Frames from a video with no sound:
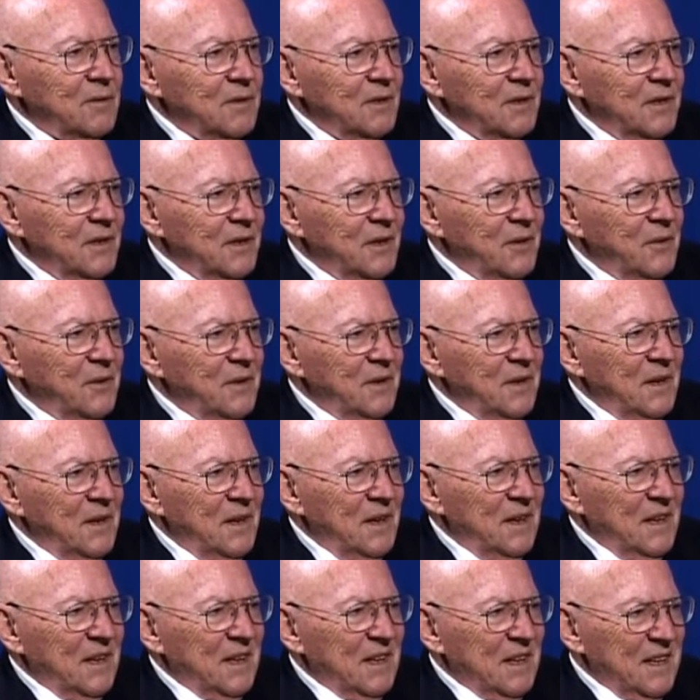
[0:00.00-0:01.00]
Like
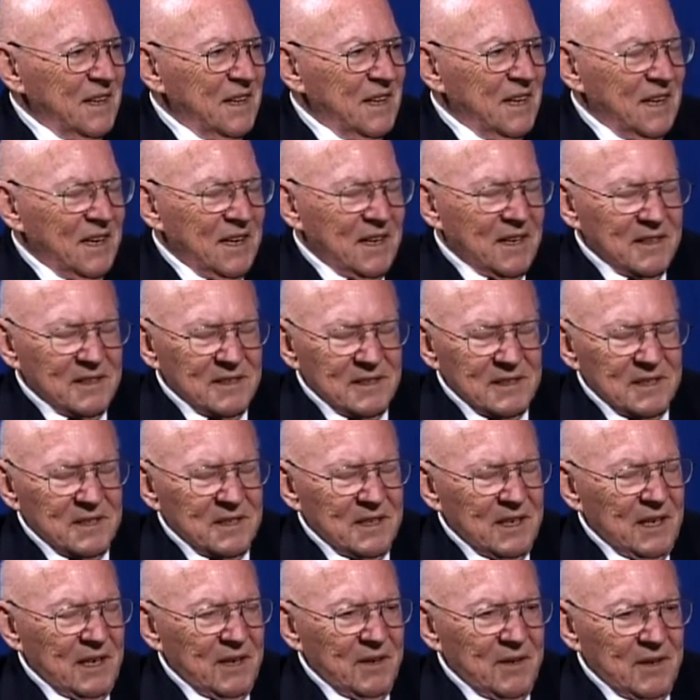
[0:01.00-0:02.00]
MASH, like a
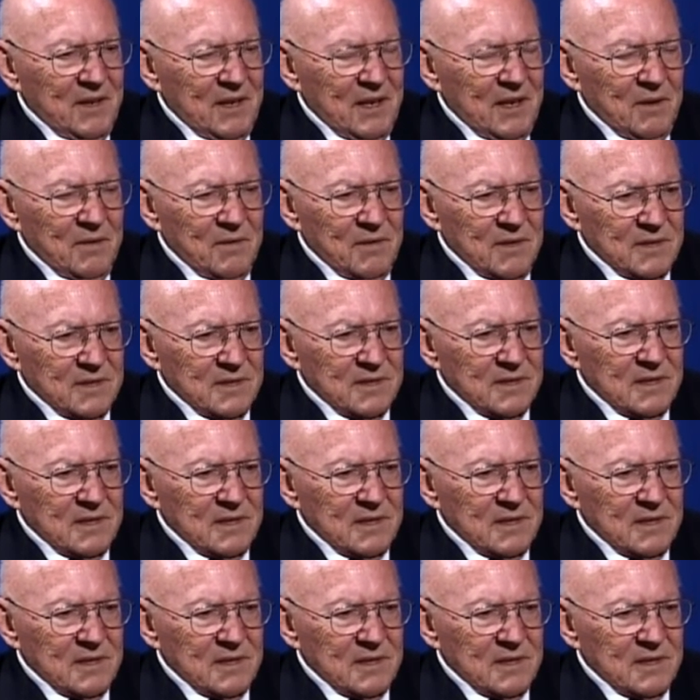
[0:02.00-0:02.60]
TV show. Yeah.